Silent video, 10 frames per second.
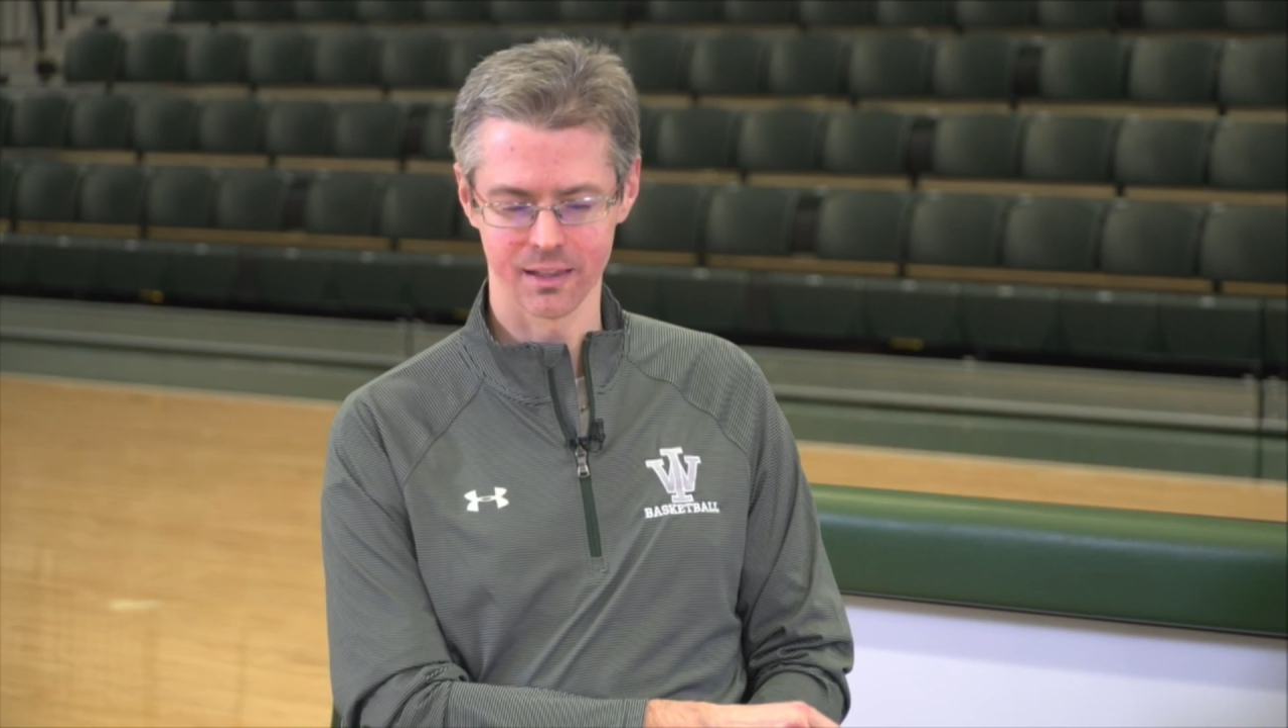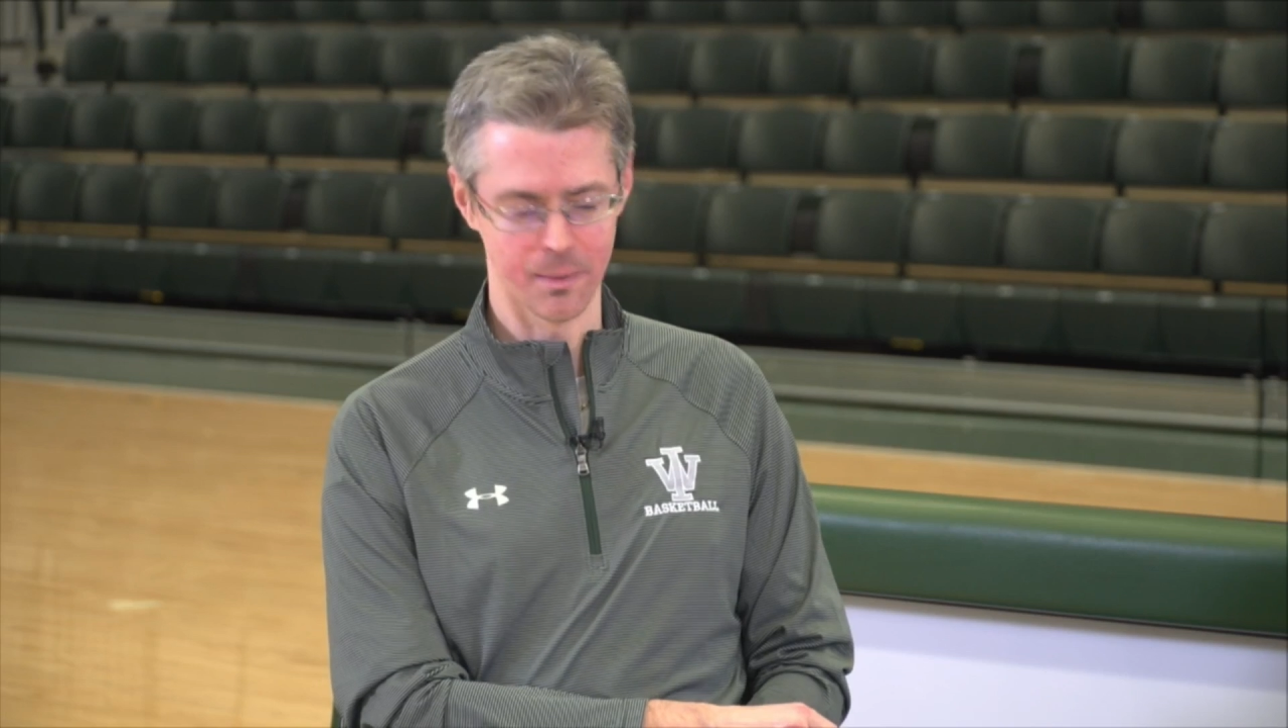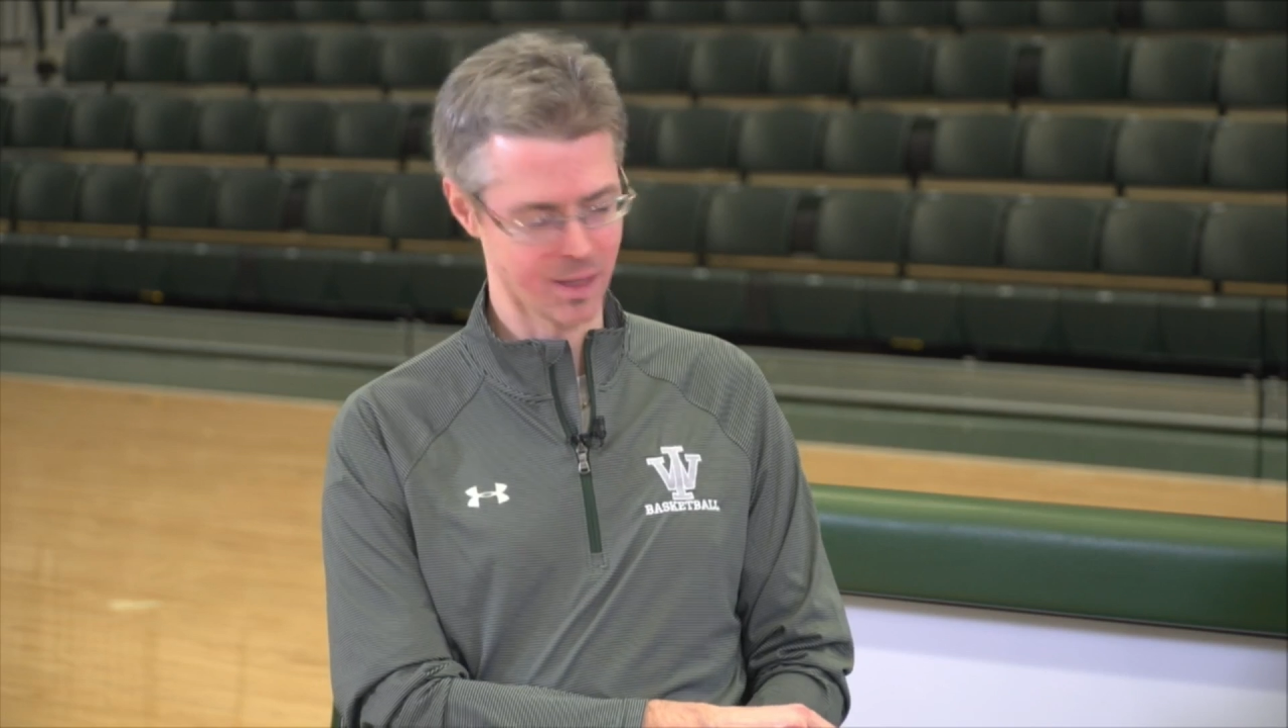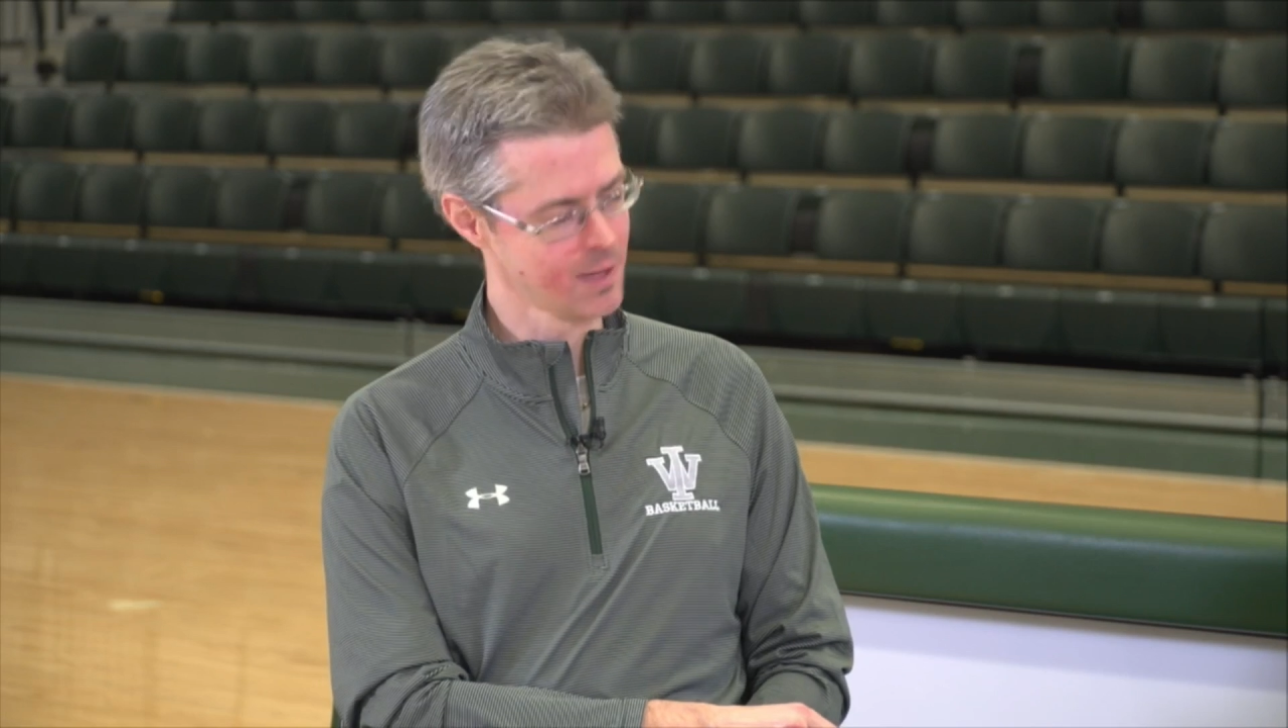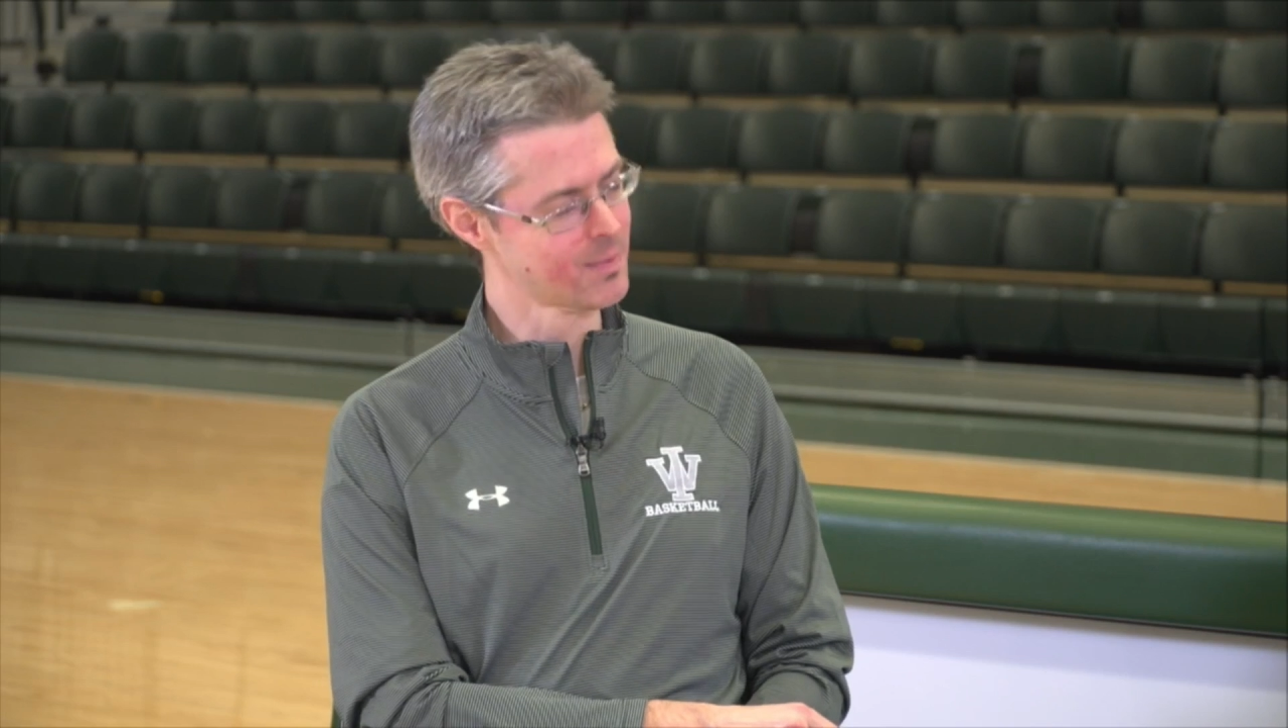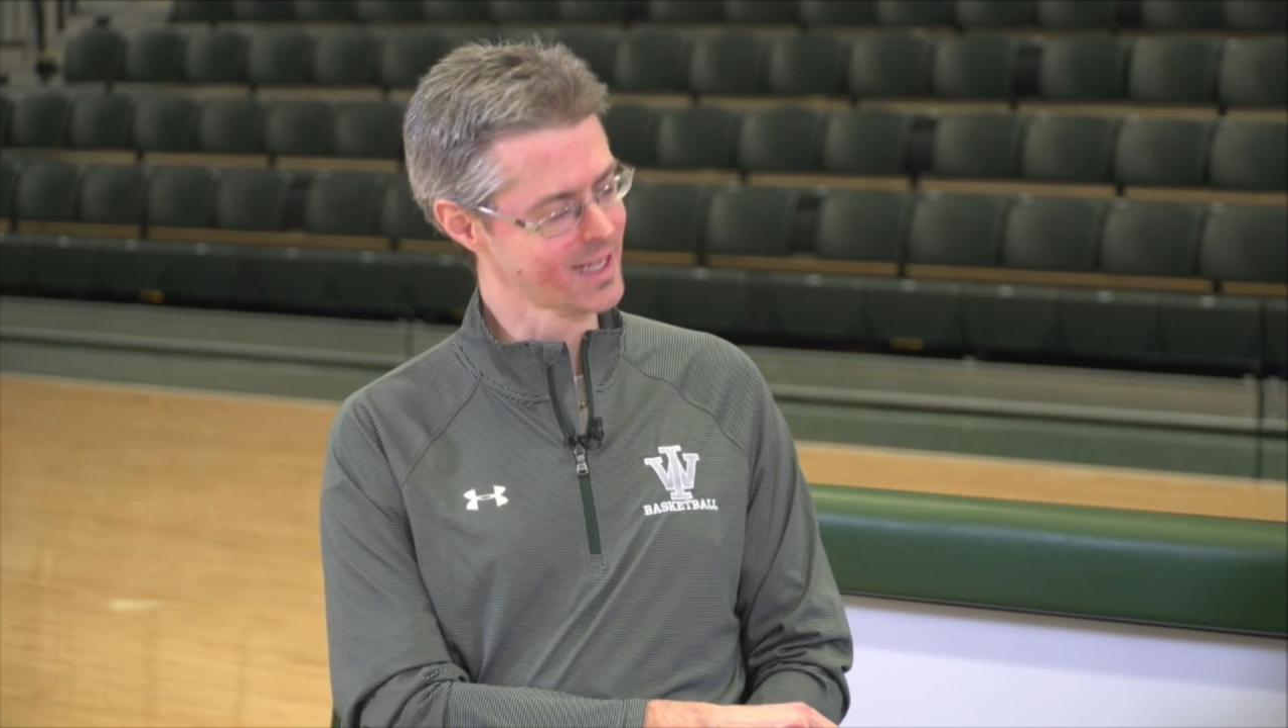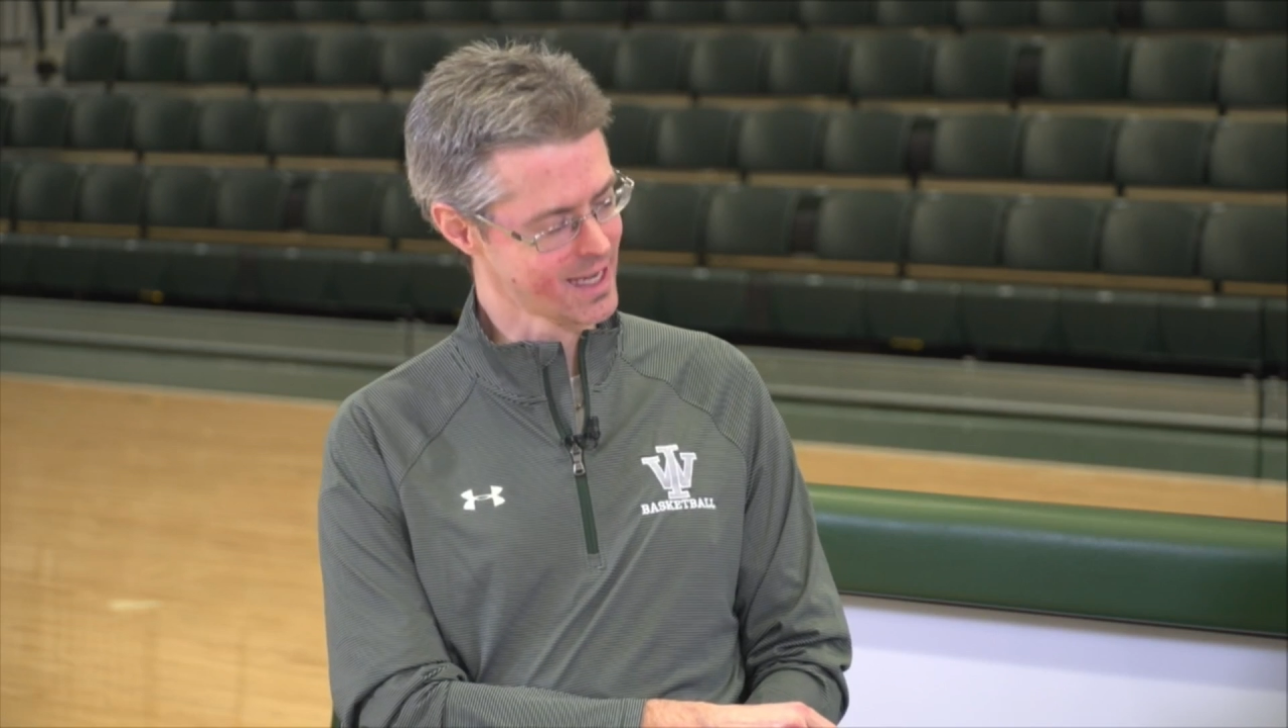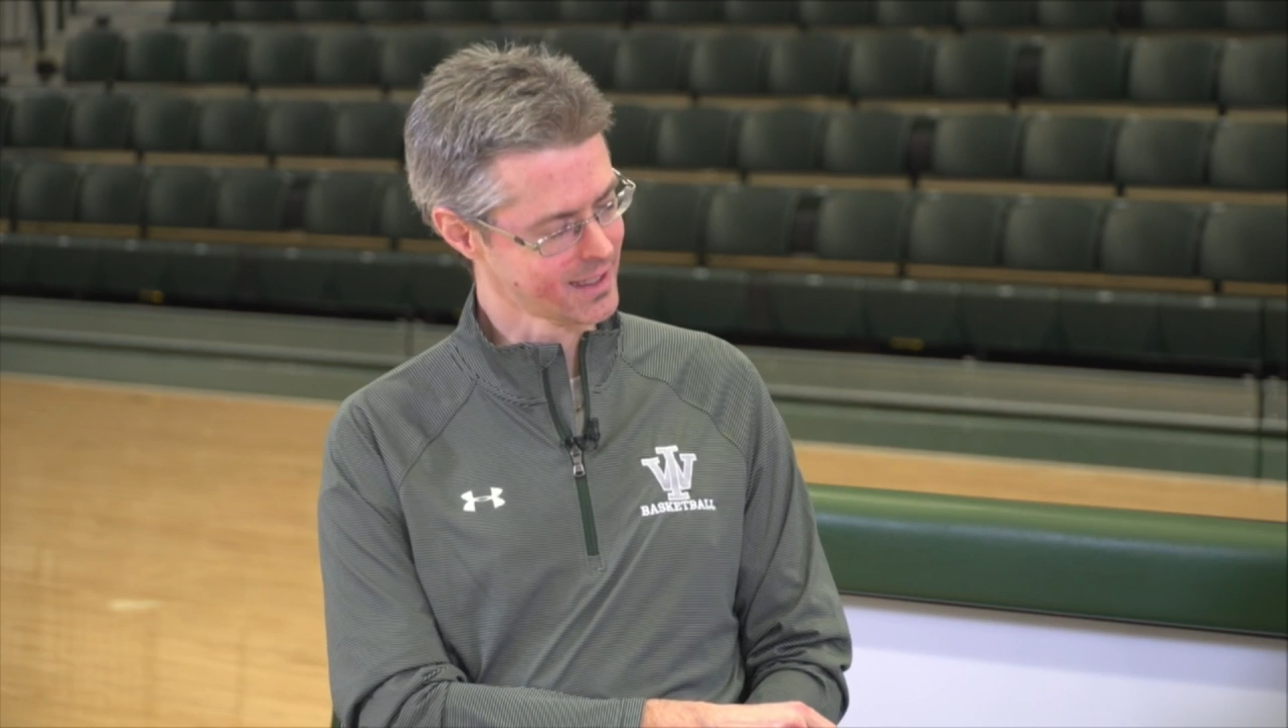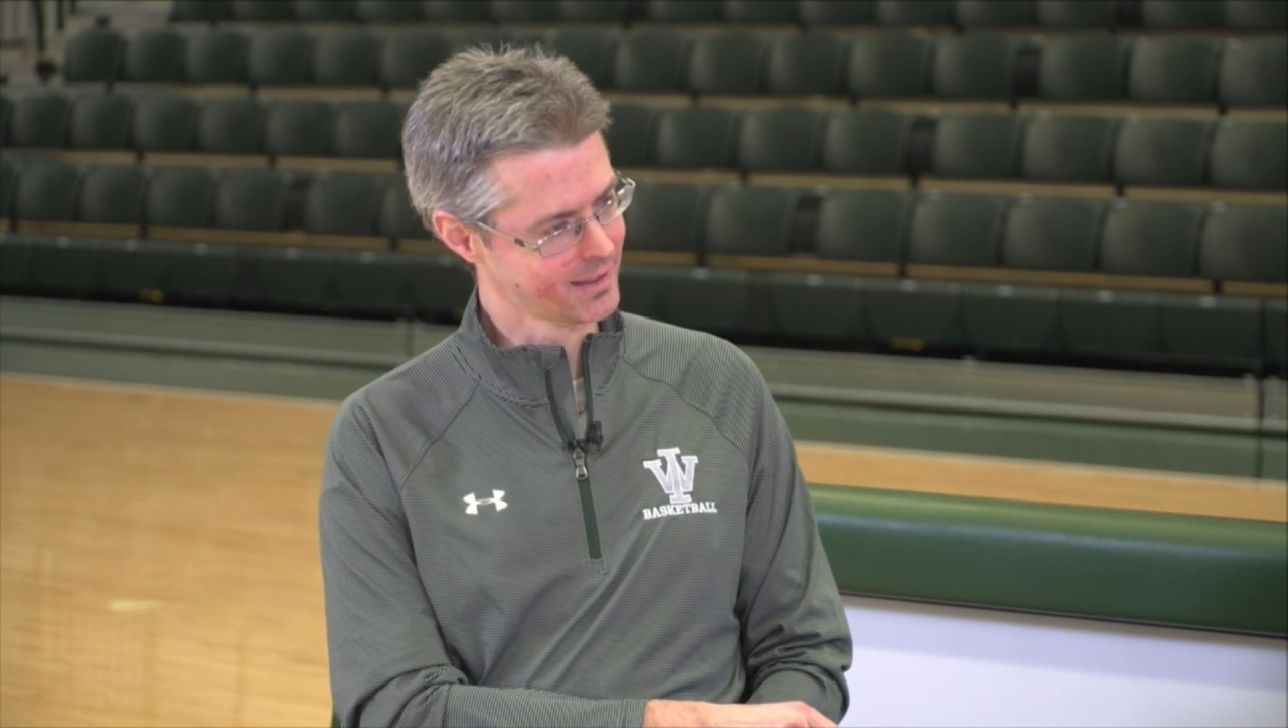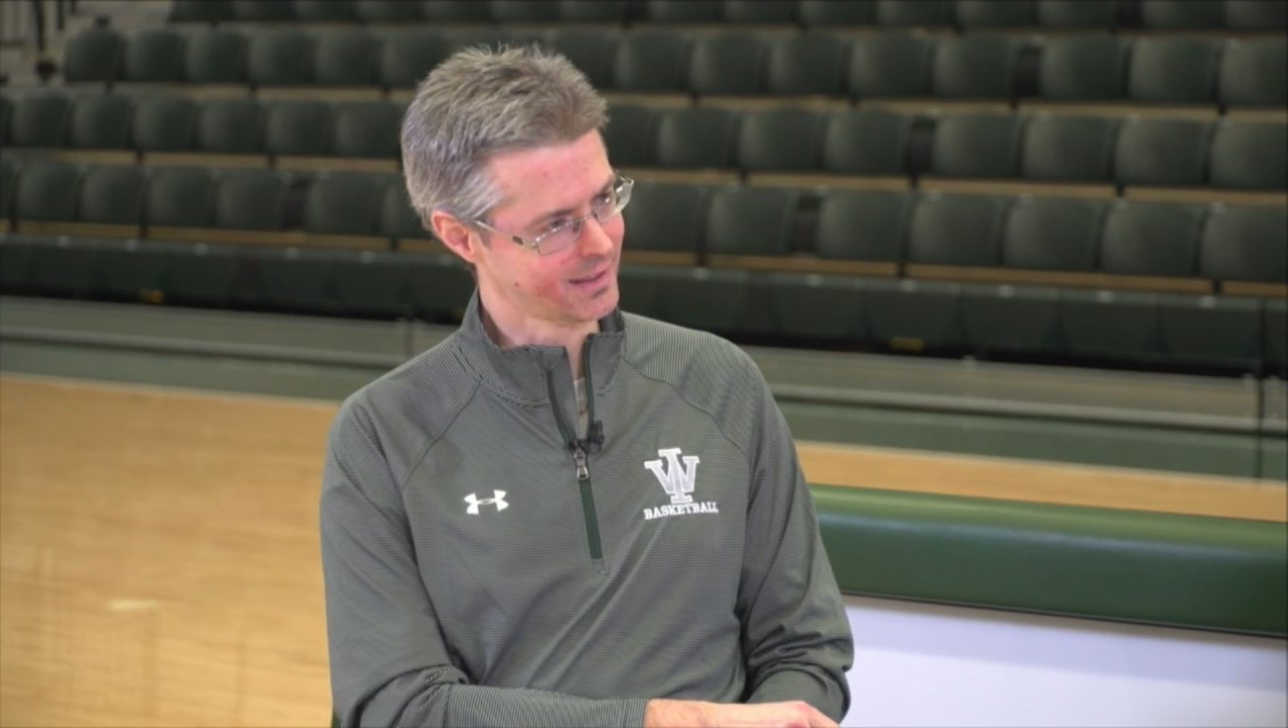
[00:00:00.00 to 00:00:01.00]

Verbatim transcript: coming up again